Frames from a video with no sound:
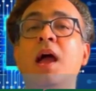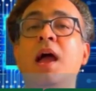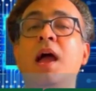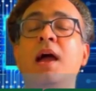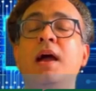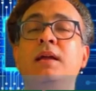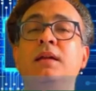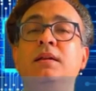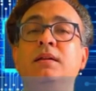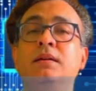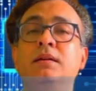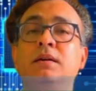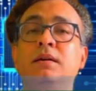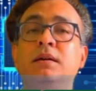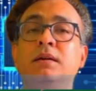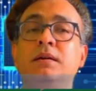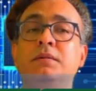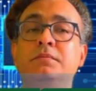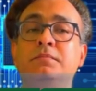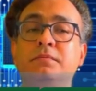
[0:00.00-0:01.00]
And
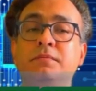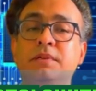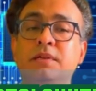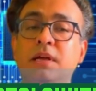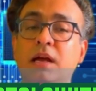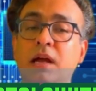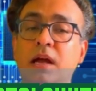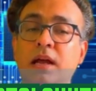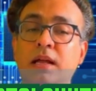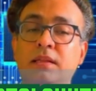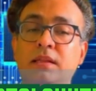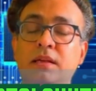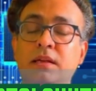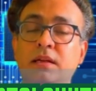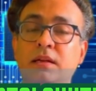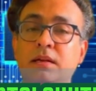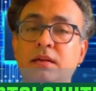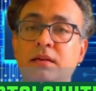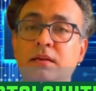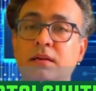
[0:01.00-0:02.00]
yeah, I
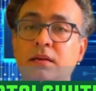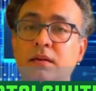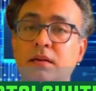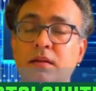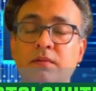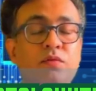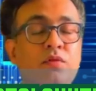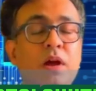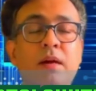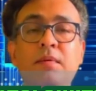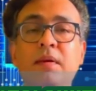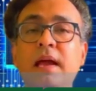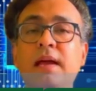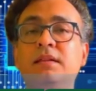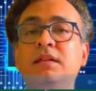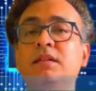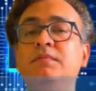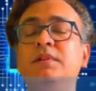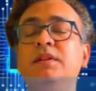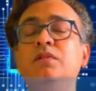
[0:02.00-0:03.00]
think if you have
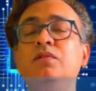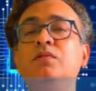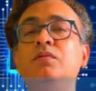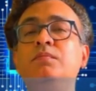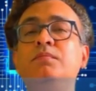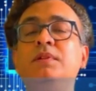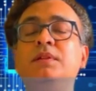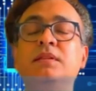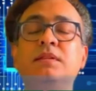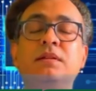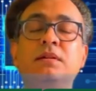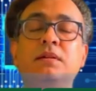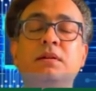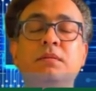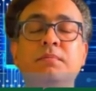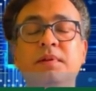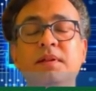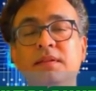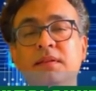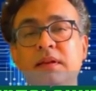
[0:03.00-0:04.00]
liked this video, please
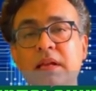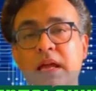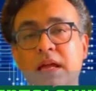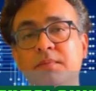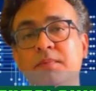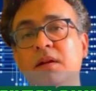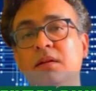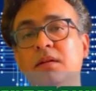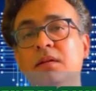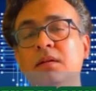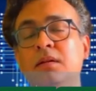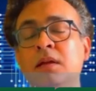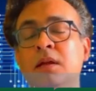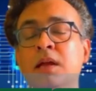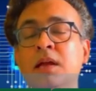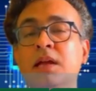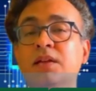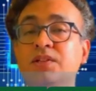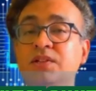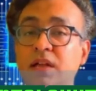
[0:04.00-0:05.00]
press the like button,
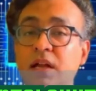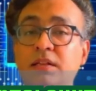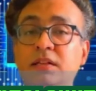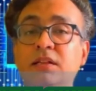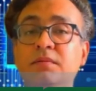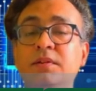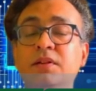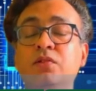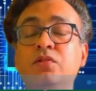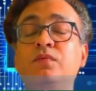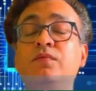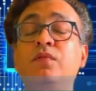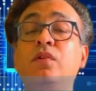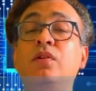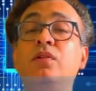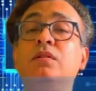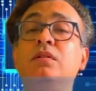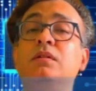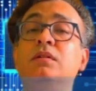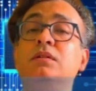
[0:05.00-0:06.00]
share the video
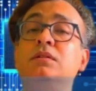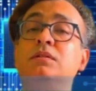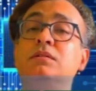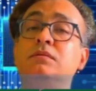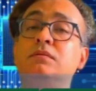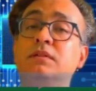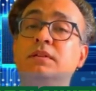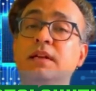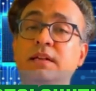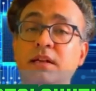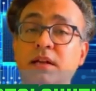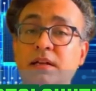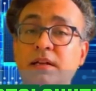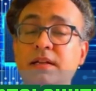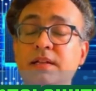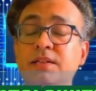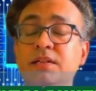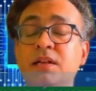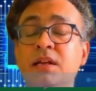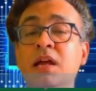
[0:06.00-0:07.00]
for better
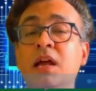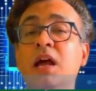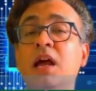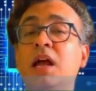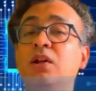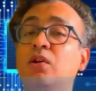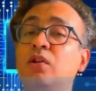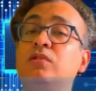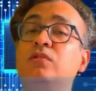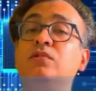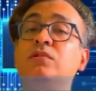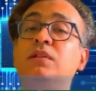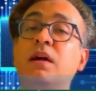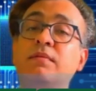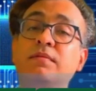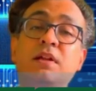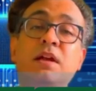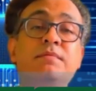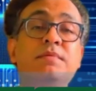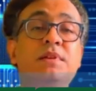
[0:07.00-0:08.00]
reach, and also
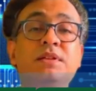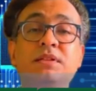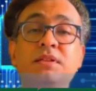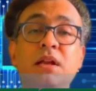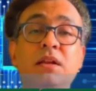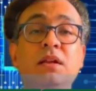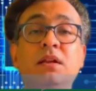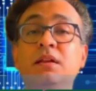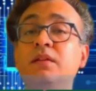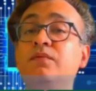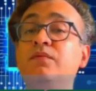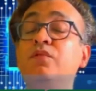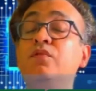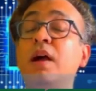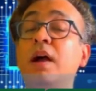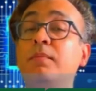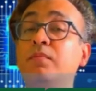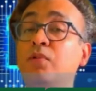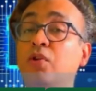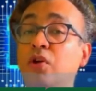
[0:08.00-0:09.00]
subscribe this channel if you
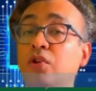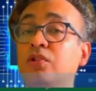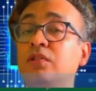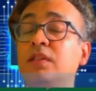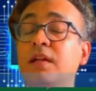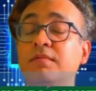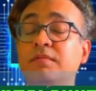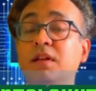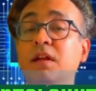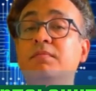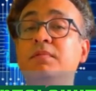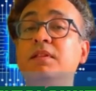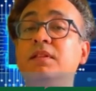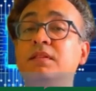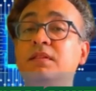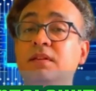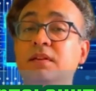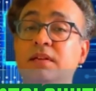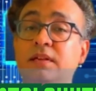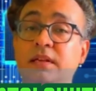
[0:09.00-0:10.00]
have not subscribed
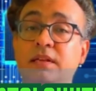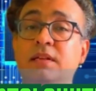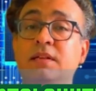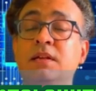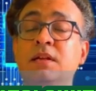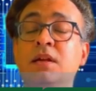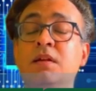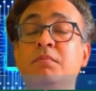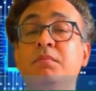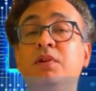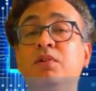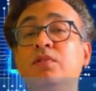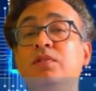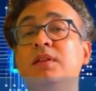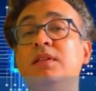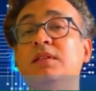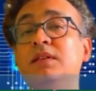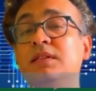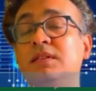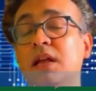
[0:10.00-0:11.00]
this yet,
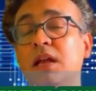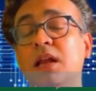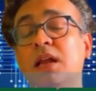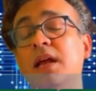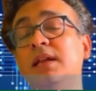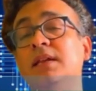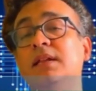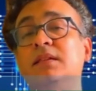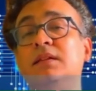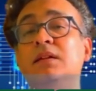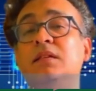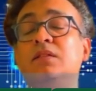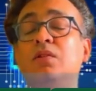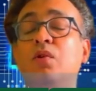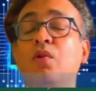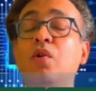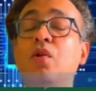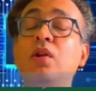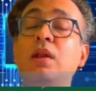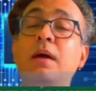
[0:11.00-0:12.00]
because in this channel I discuss
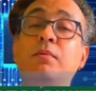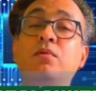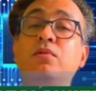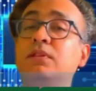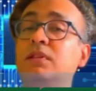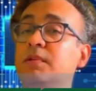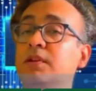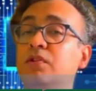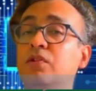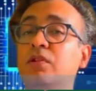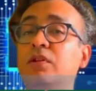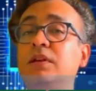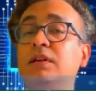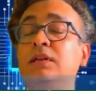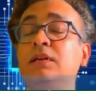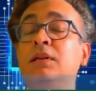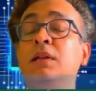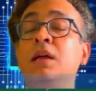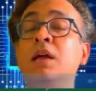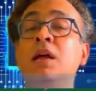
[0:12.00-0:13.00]
all about
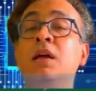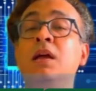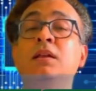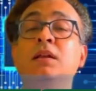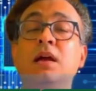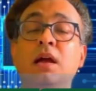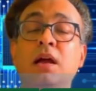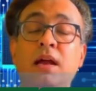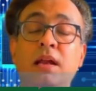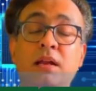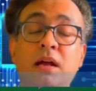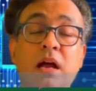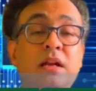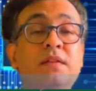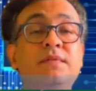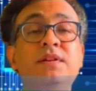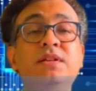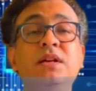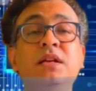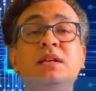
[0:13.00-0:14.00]
semiconductor and
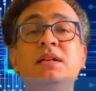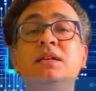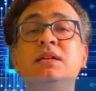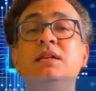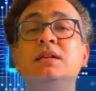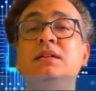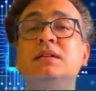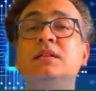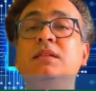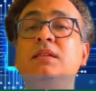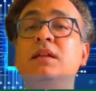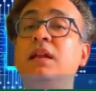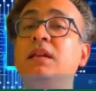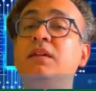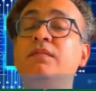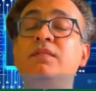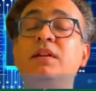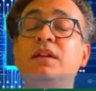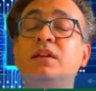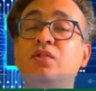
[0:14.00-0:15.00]
artificial intelligence and
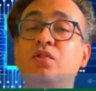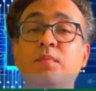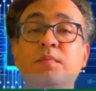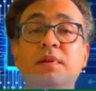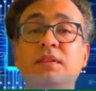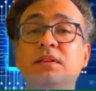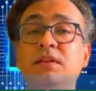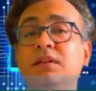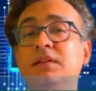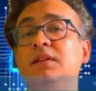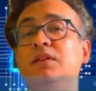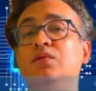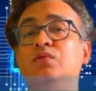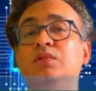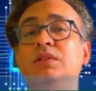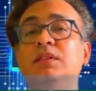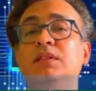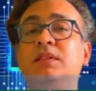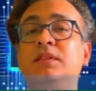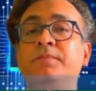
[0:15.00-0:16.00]
different topics related to
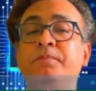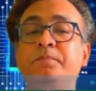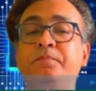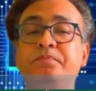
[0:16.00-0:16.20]
this.